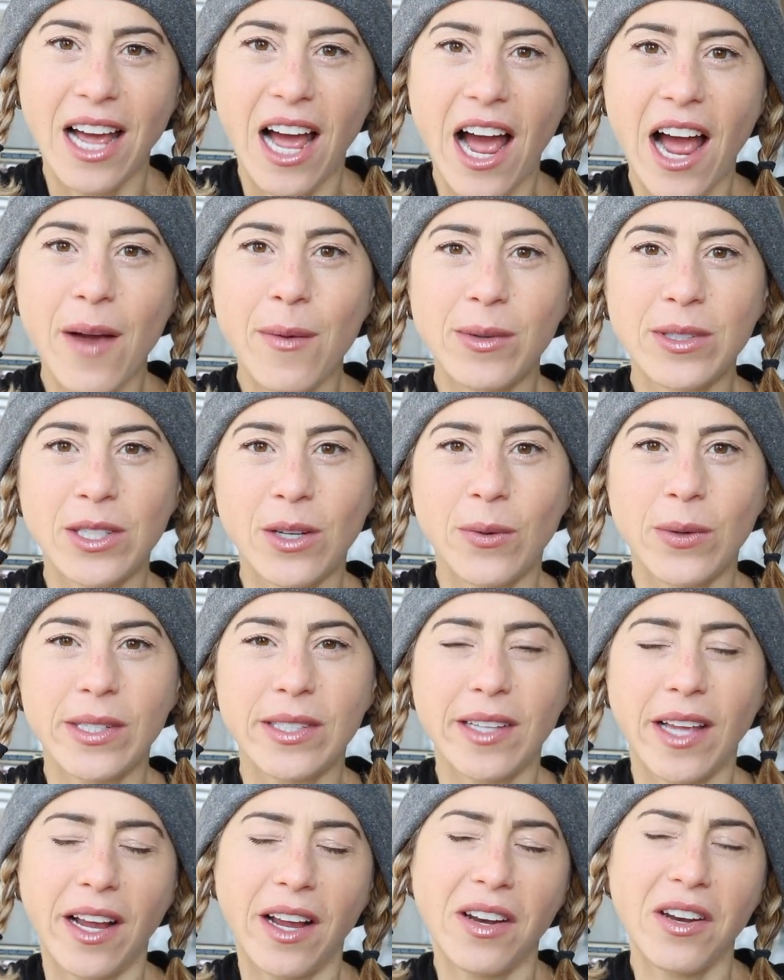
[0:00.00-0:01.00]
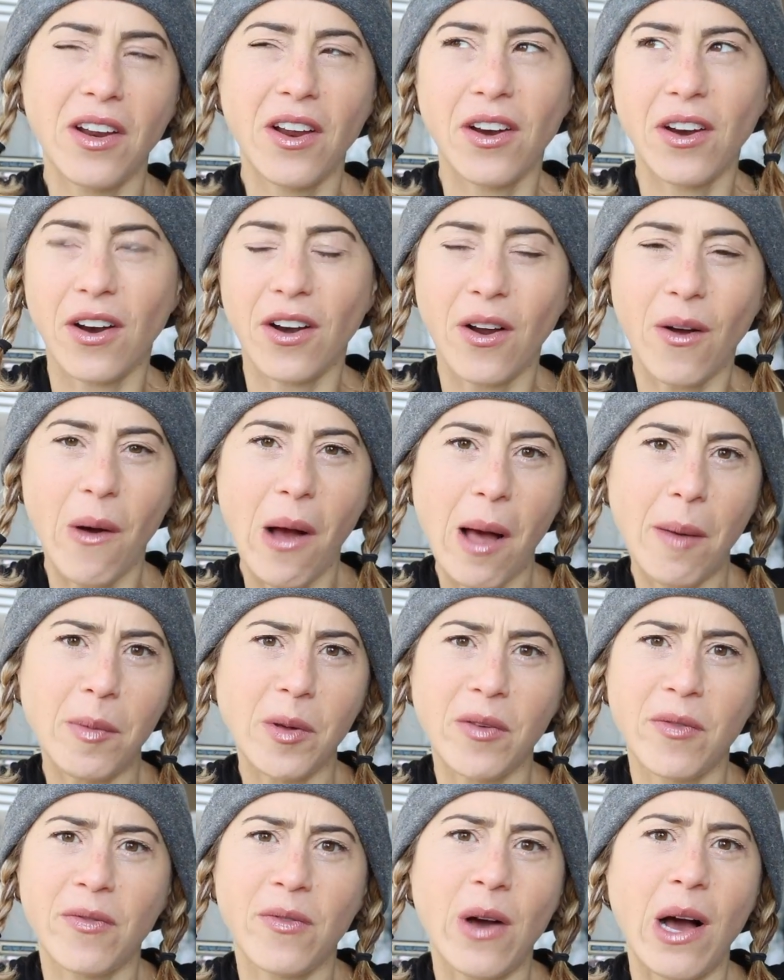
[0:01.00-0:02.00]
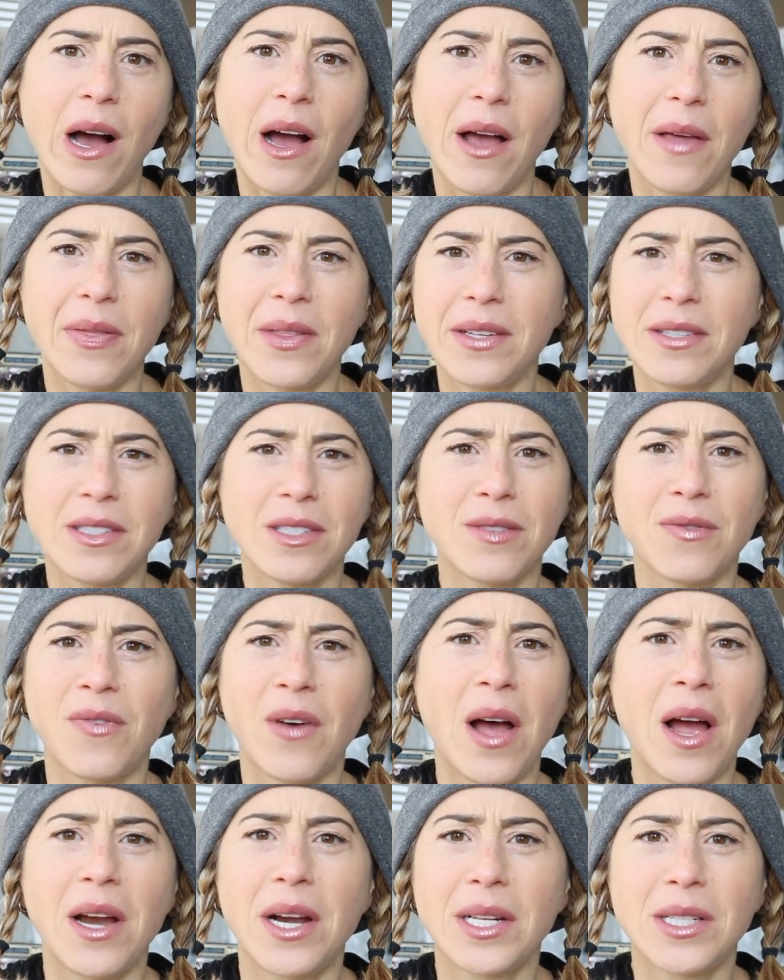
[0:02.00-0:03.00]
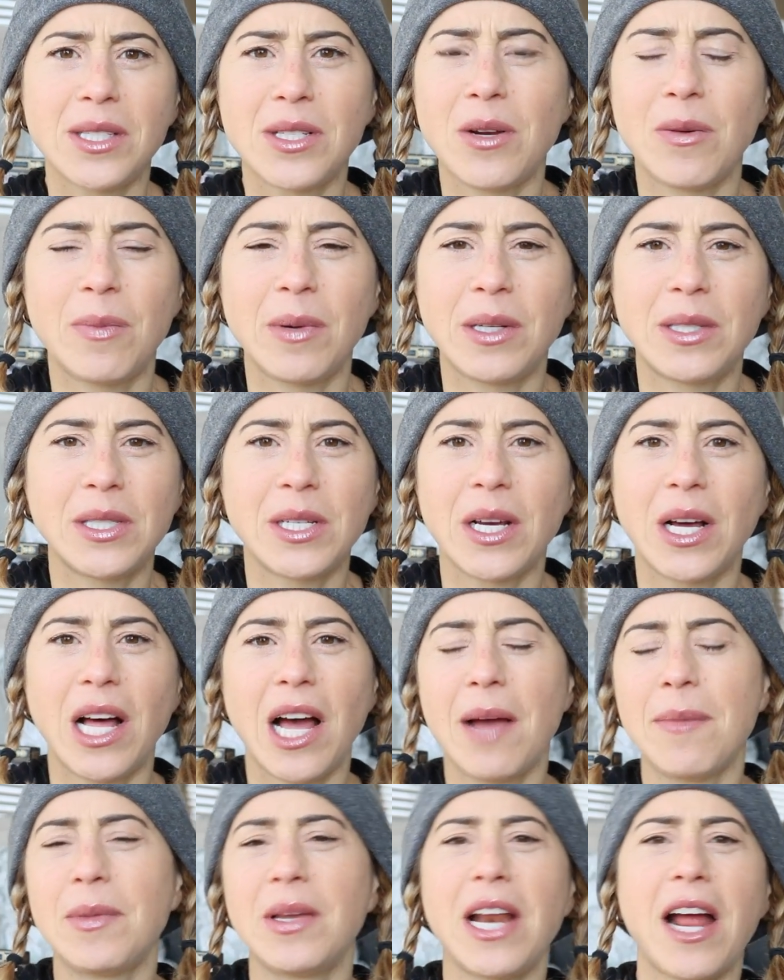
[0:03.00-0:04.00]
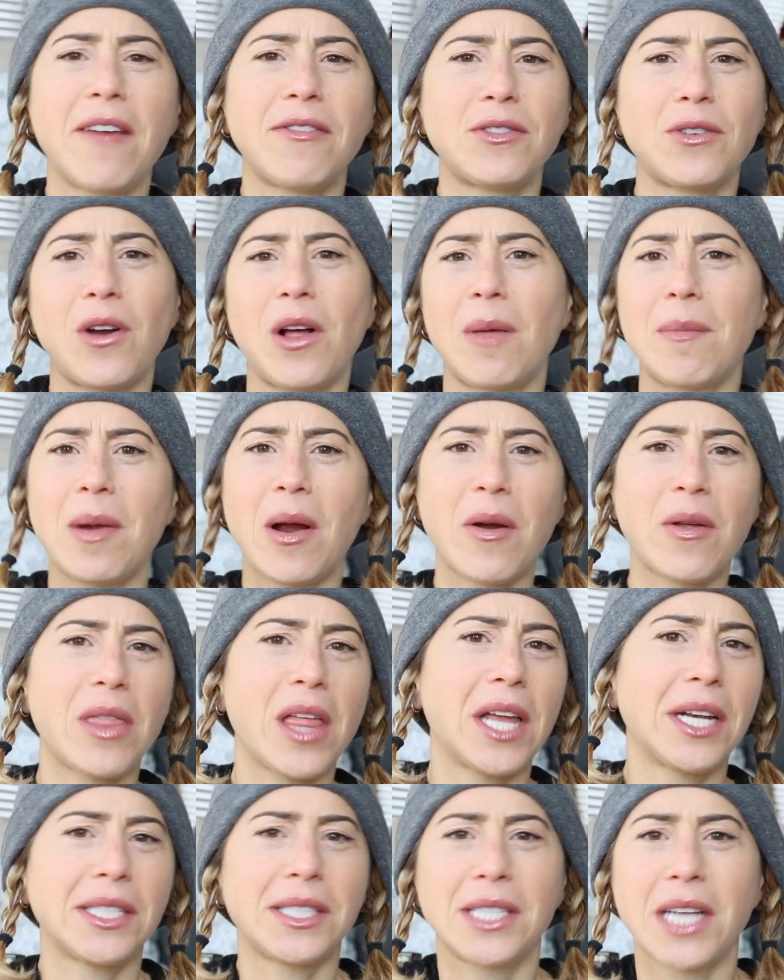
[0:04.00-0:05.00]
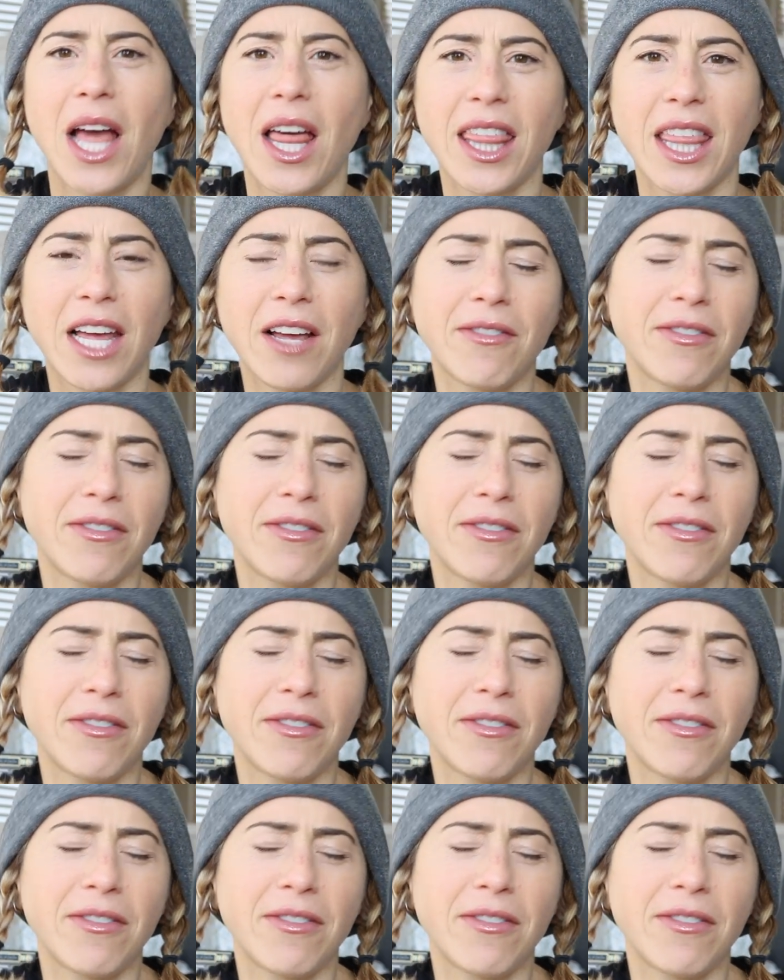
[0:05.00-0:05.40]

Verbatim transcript: I was always like, no, no, no, I'll be fine. This is fine. It's no big deal. I mean, after all, a marathon is nothing.